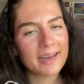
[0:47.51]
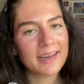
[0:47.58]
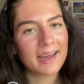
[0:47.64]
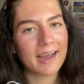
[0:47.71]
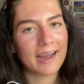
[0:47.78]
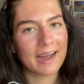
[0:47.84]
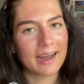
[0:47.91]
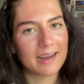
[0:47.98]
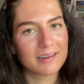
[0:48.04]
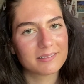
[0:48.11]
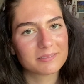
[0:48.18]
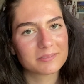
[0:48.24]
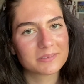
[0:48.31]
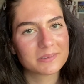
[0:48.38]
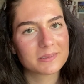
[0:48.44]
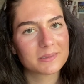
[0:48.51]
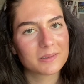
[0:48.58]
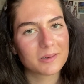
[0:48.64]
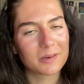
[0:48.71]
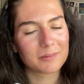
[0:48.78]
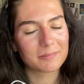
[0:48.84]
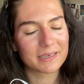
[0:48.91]
have
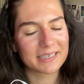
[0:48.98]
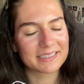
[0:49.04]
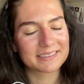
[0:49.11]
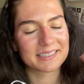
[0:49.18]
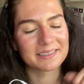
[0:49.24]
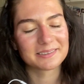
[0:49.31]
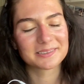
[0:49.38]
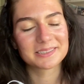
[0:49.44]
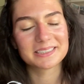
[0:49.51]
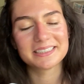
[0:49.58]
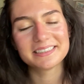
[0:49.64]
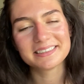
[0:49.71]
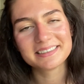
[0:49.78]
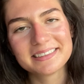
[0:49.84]
on my Excel sheet?